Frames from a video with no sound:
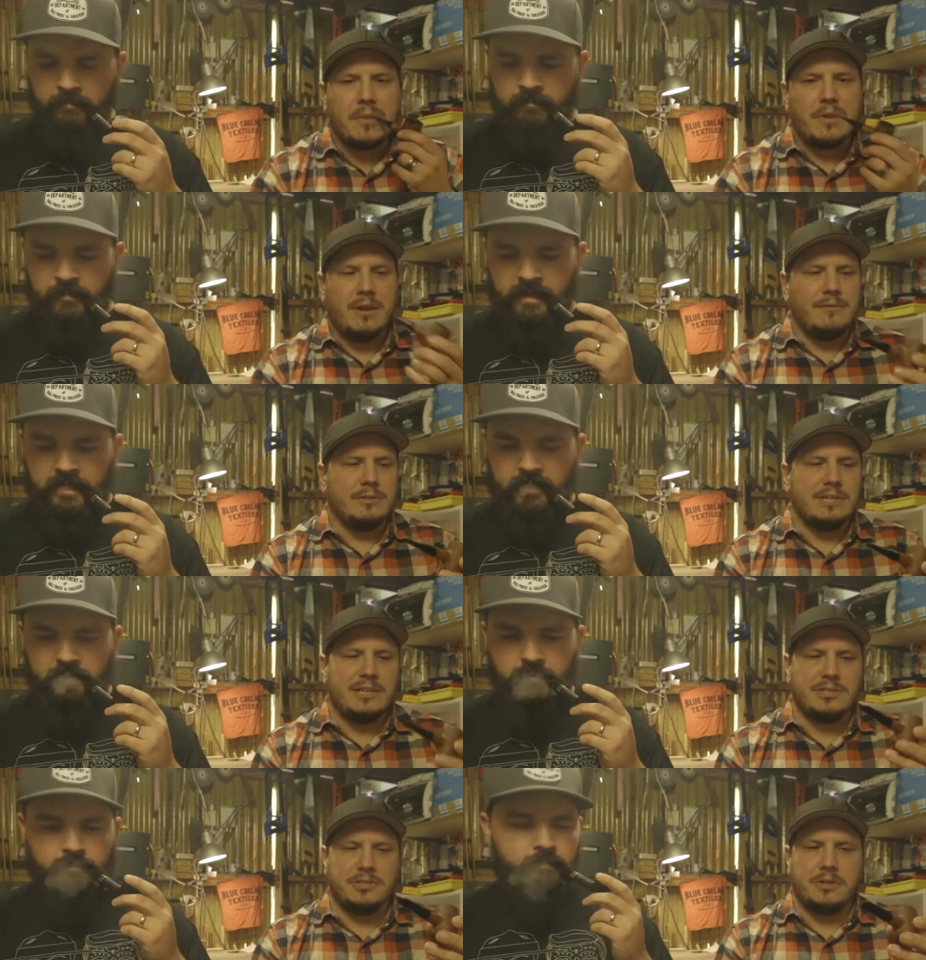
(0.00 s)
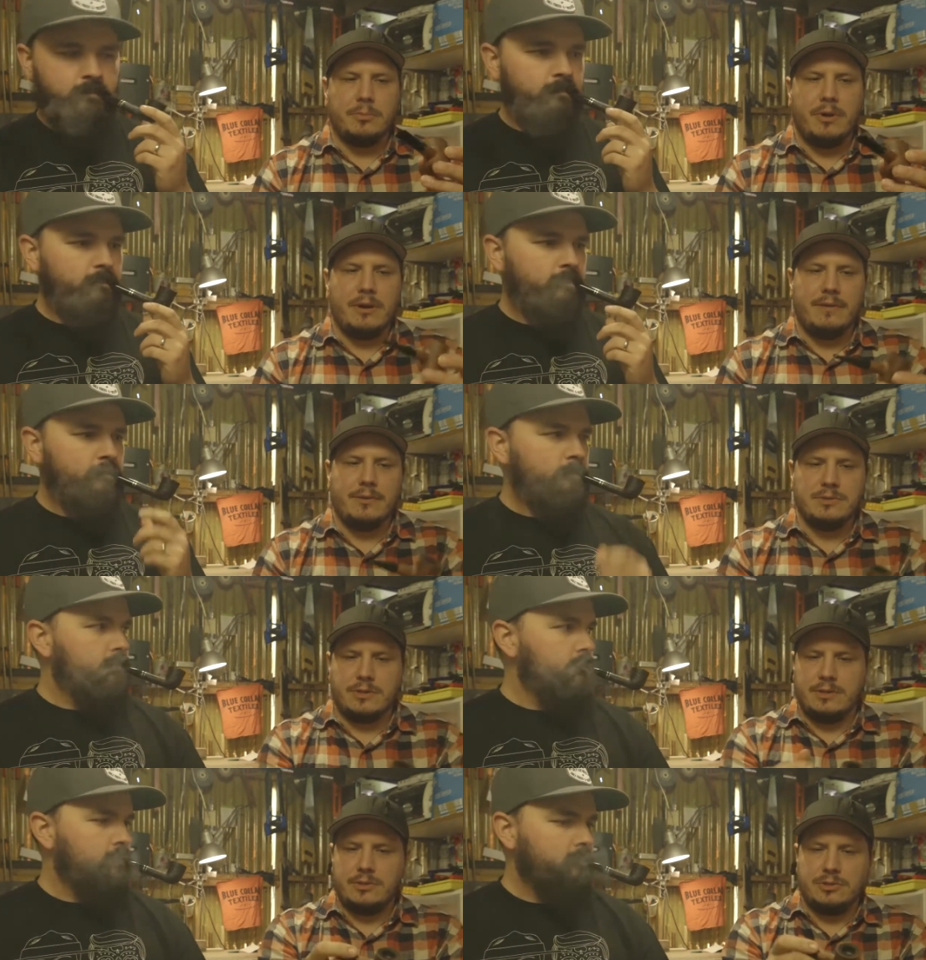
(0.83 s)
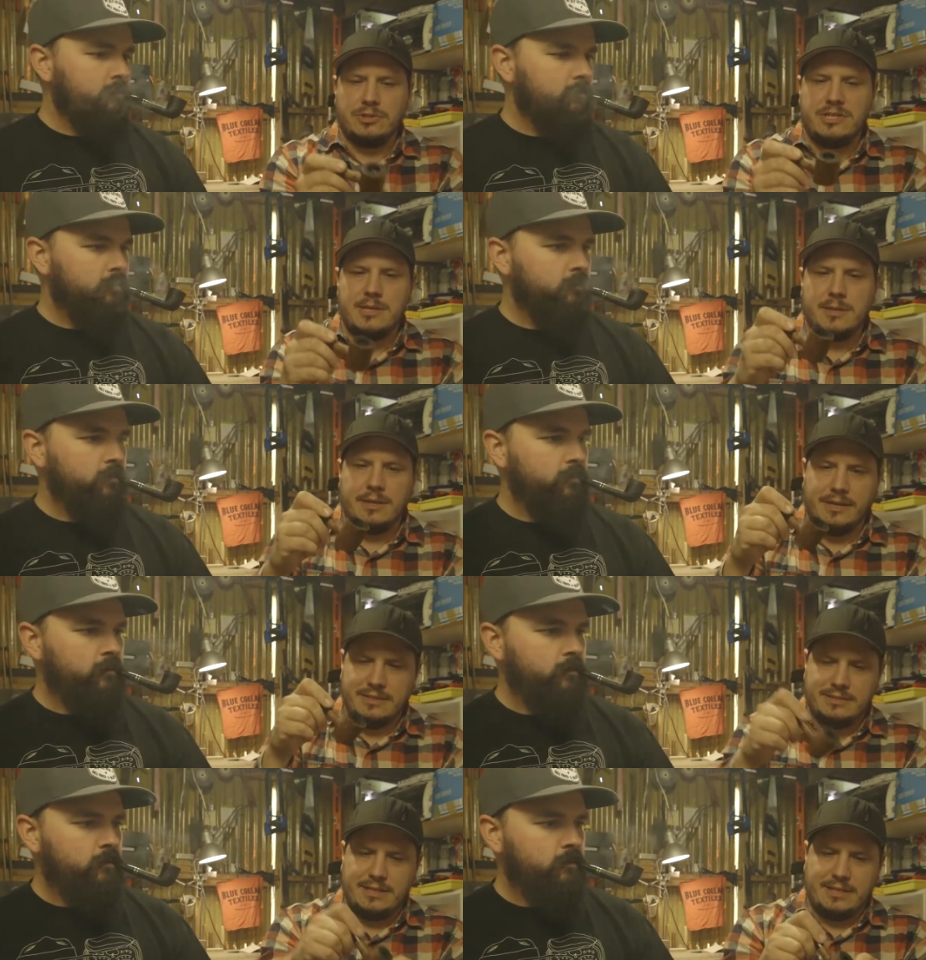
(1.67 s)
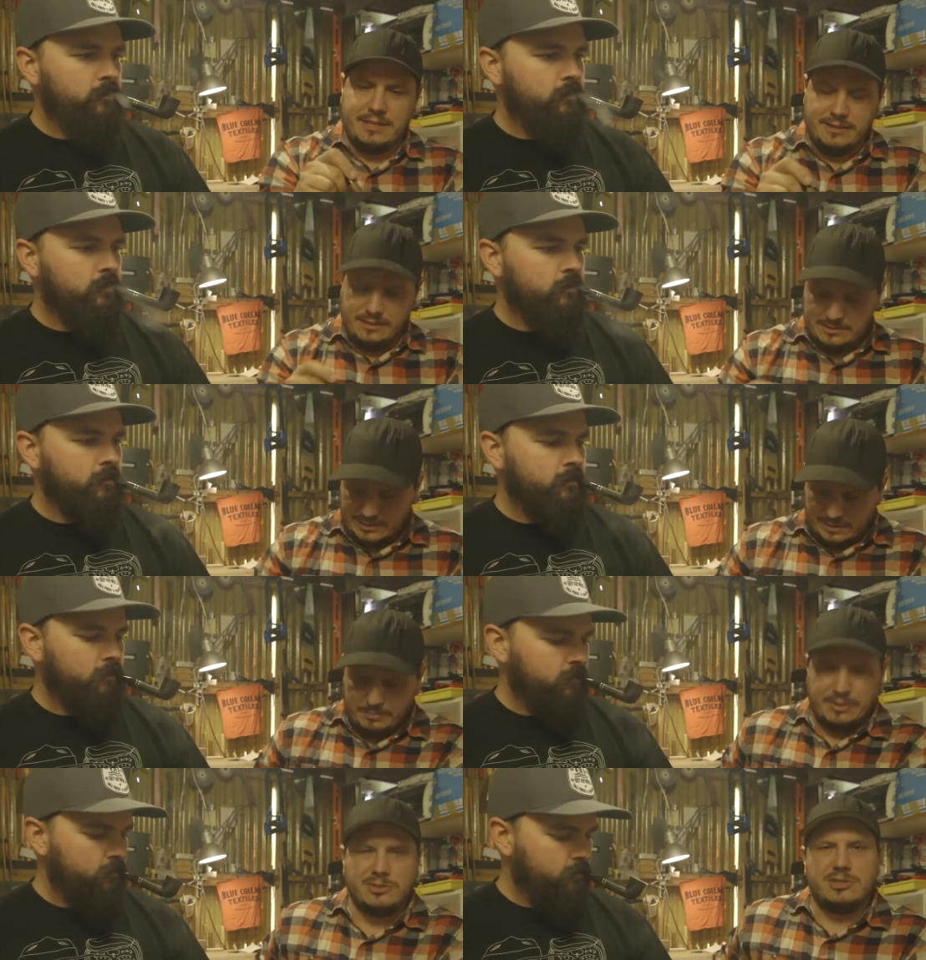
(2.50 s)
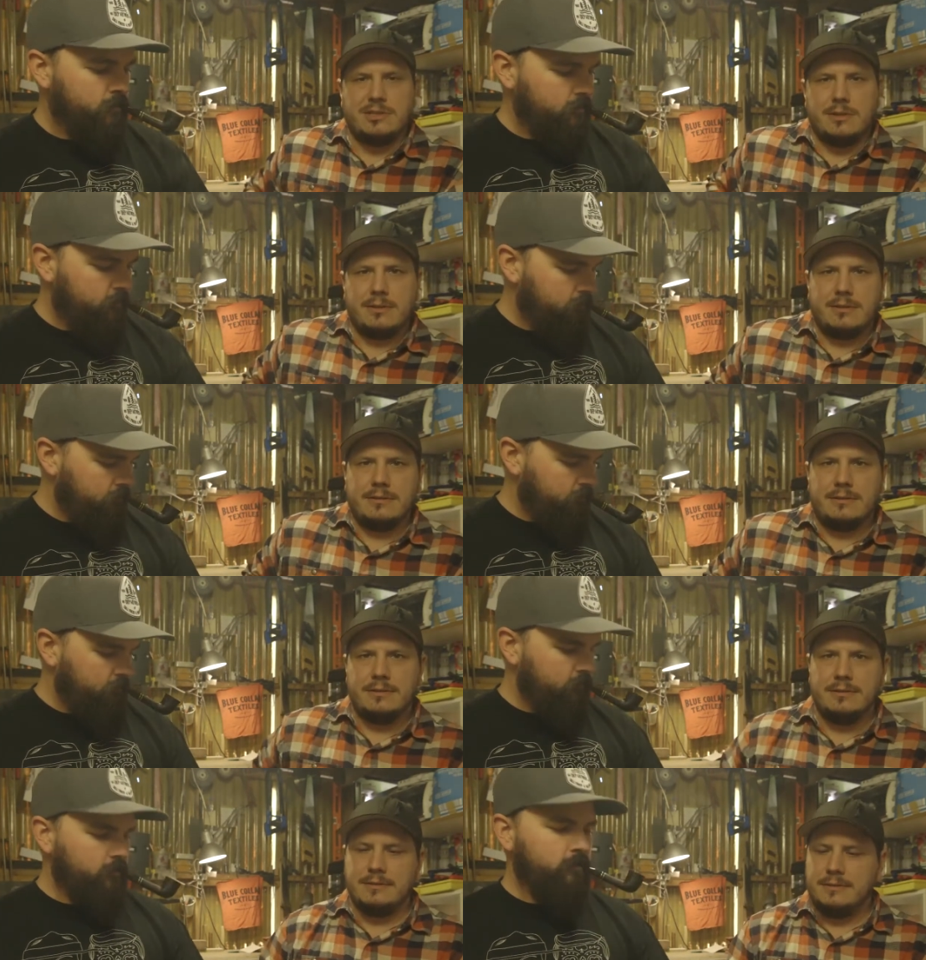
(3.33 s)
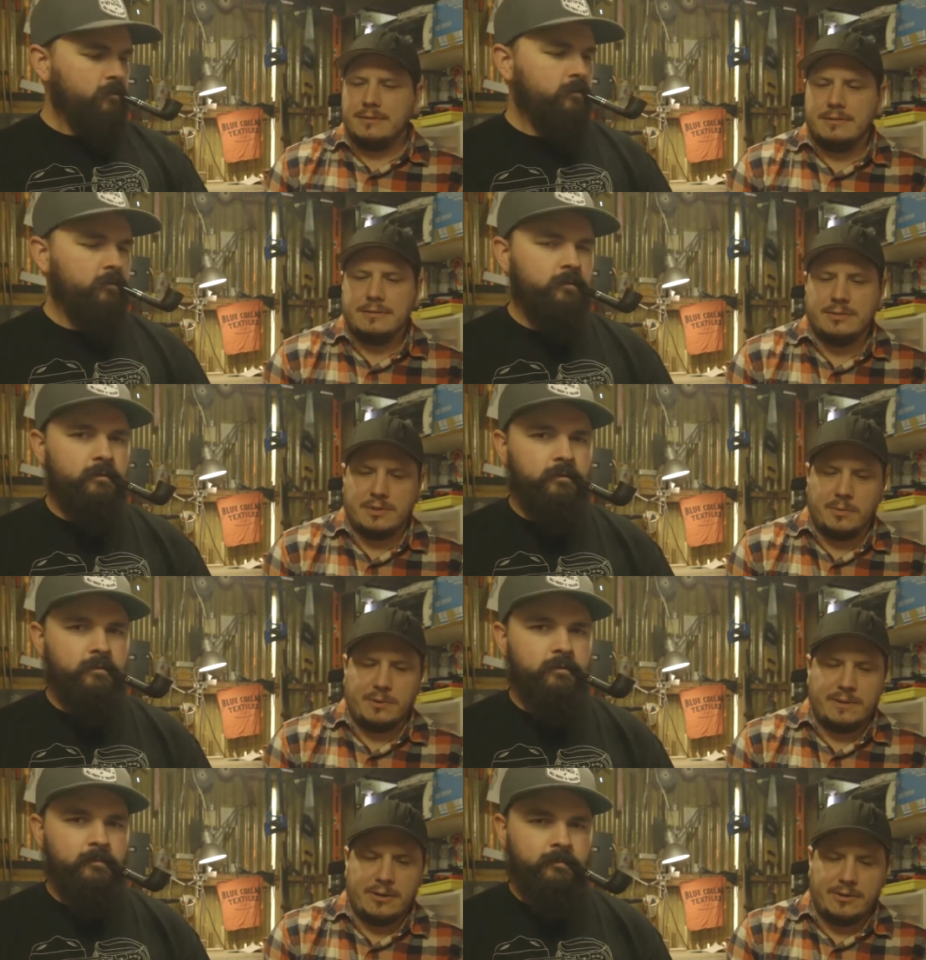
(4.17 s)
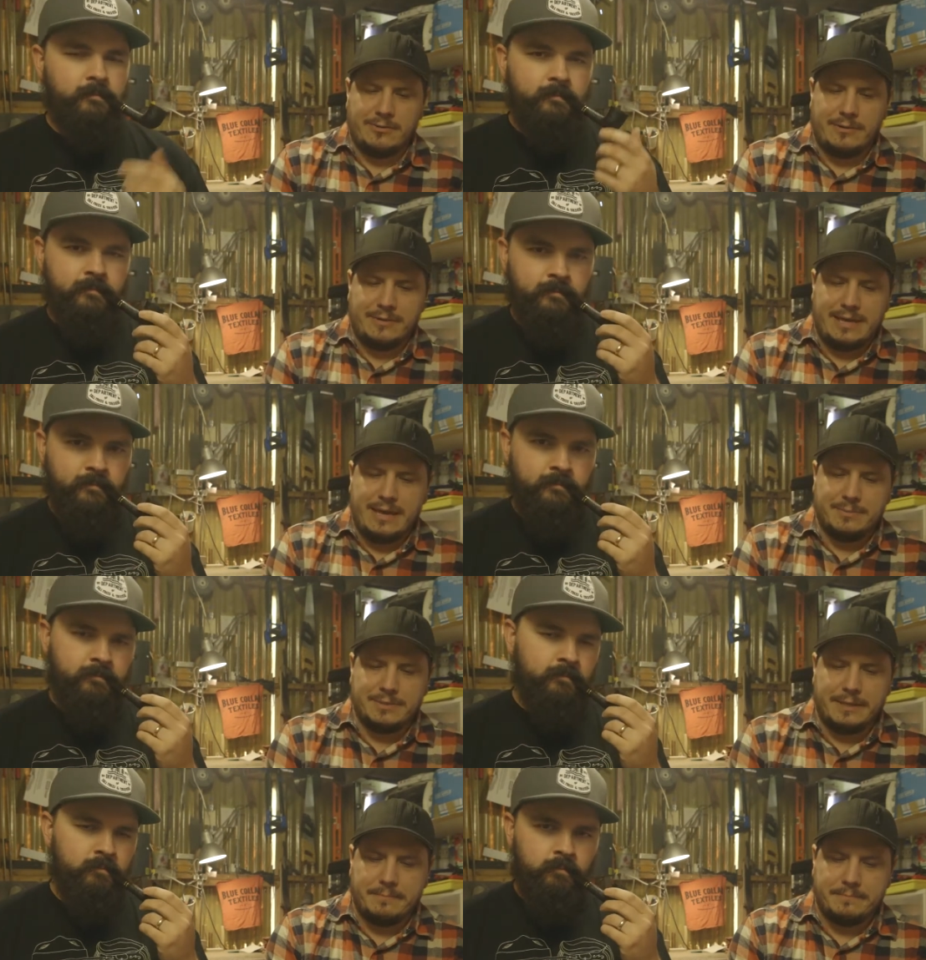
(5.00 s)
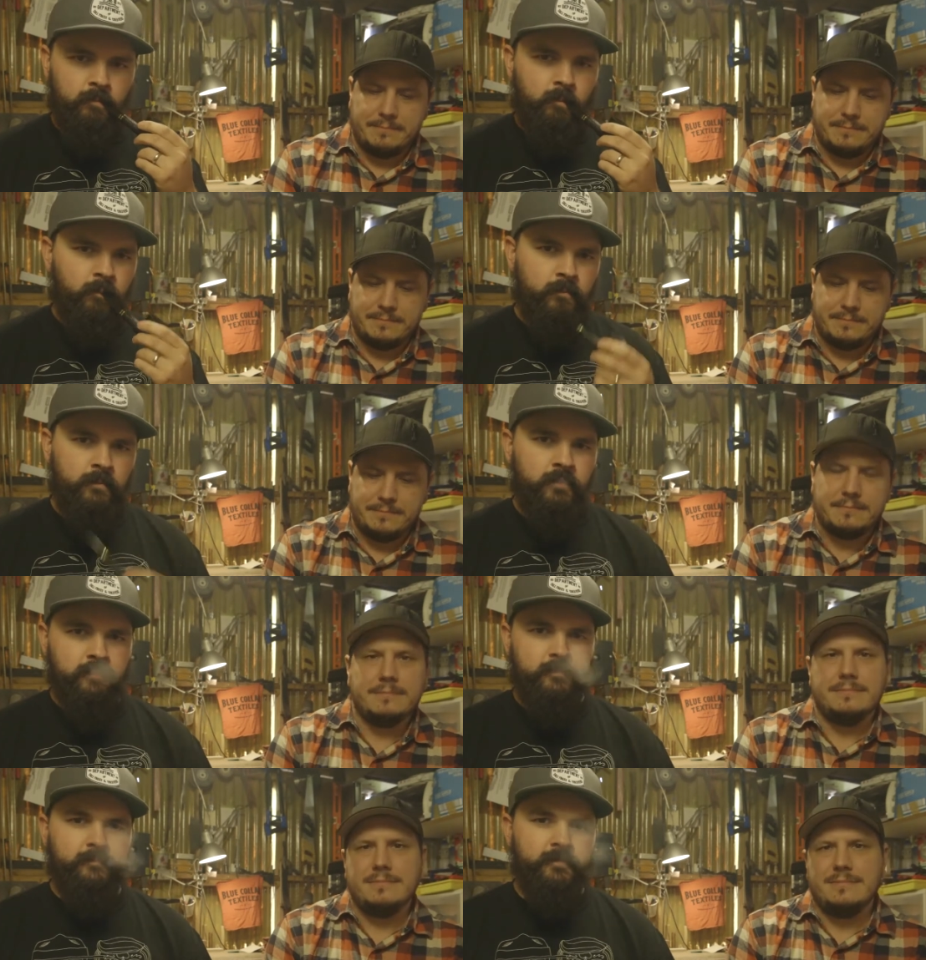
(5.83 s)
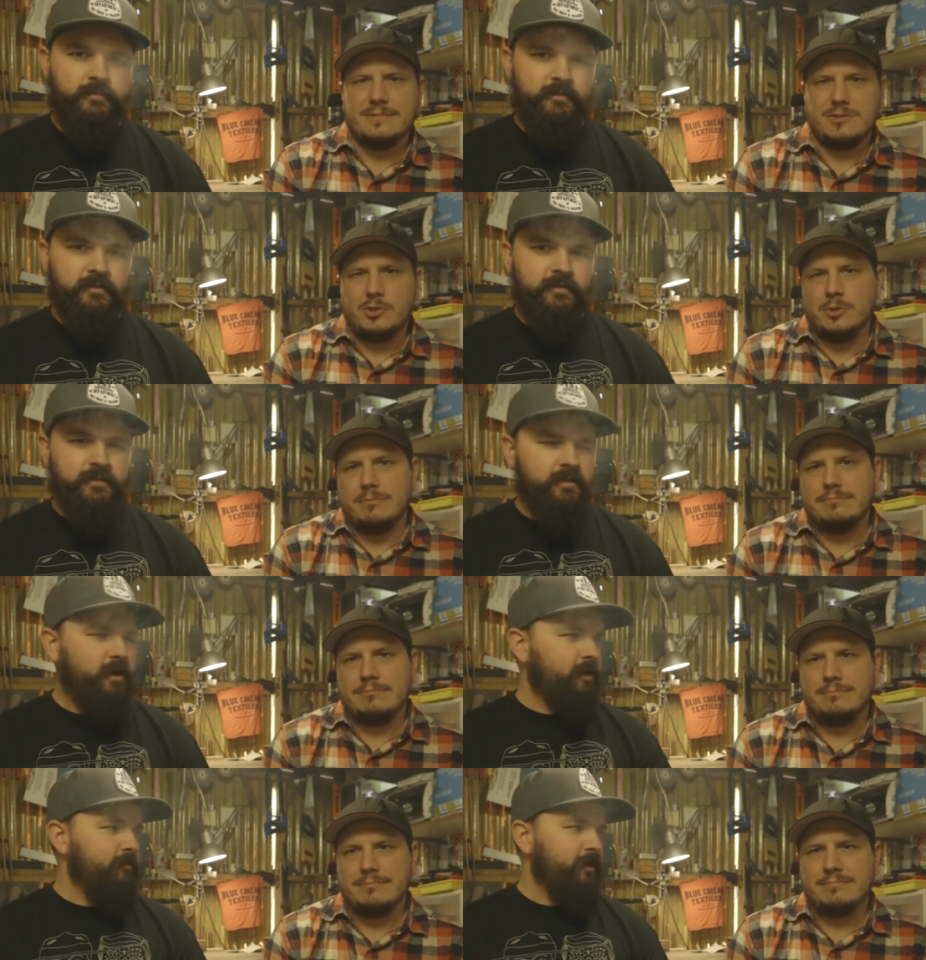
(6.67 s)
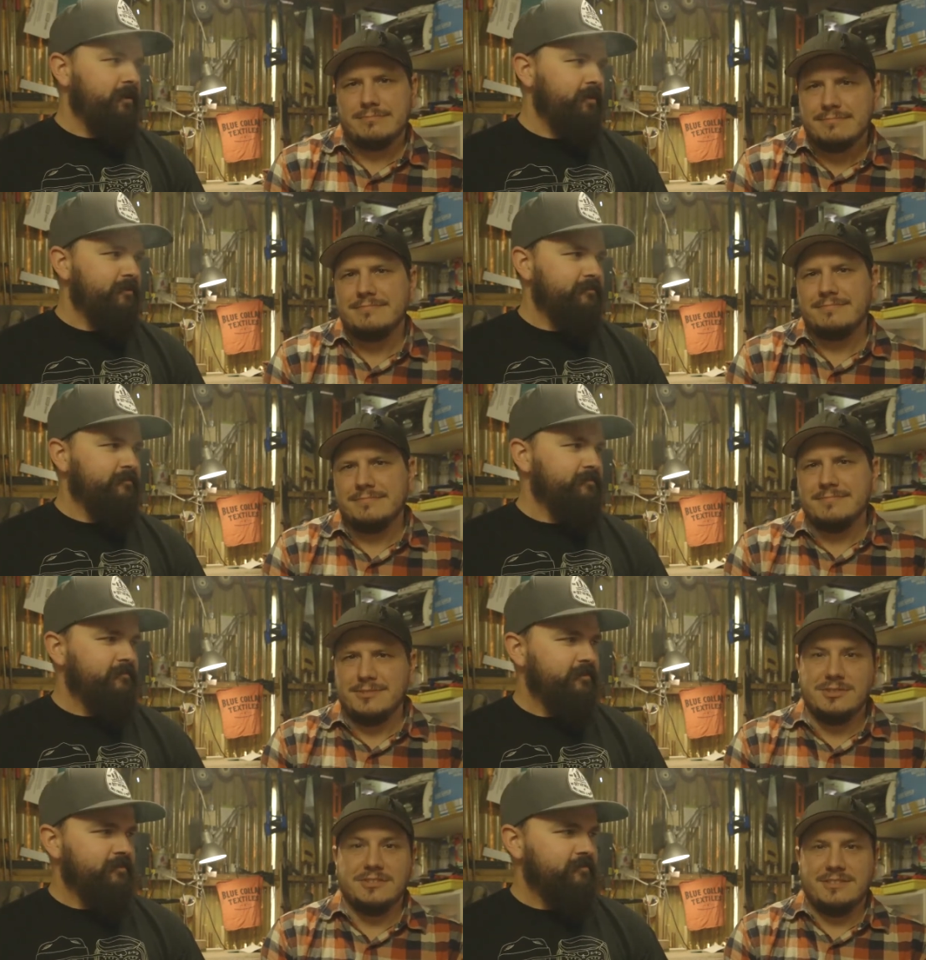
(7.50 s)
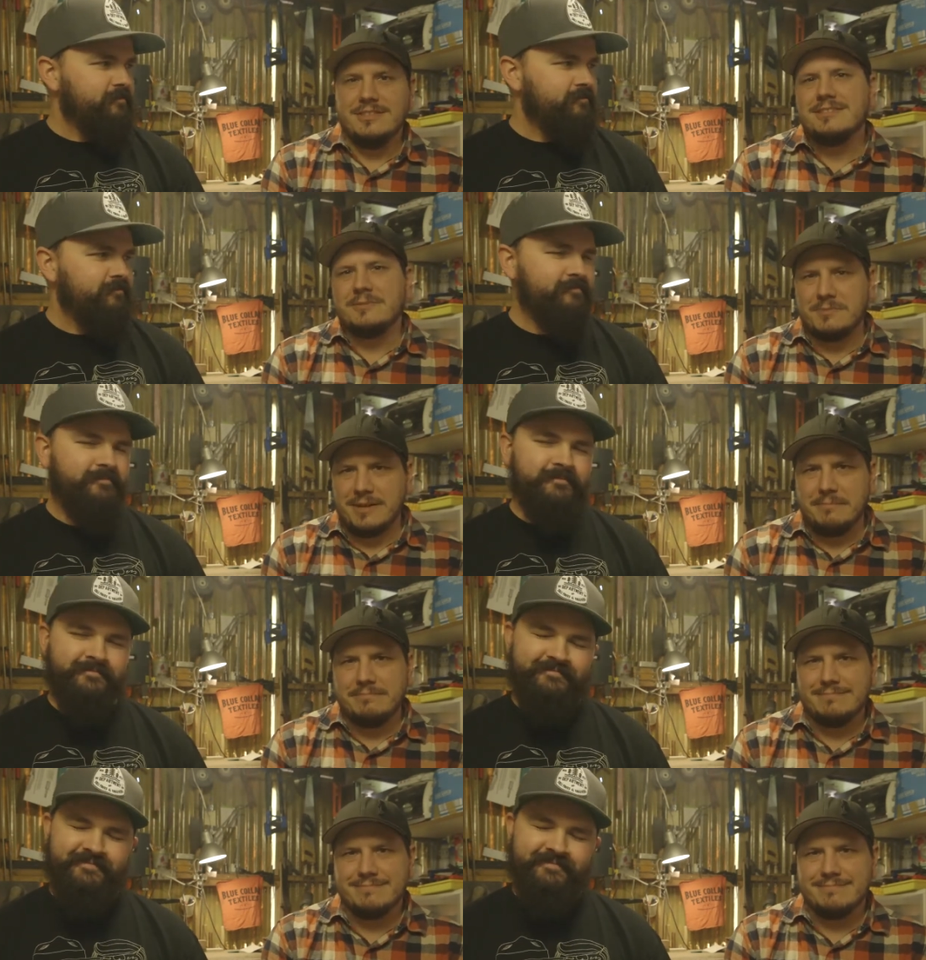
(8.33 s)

Speaker 1: I've also actually should have brought it. I've also got a little sheath that I stick it in. That's like a belt sheath, so I can carry it around the campsite. It's good to talk about it. You should see it sometime.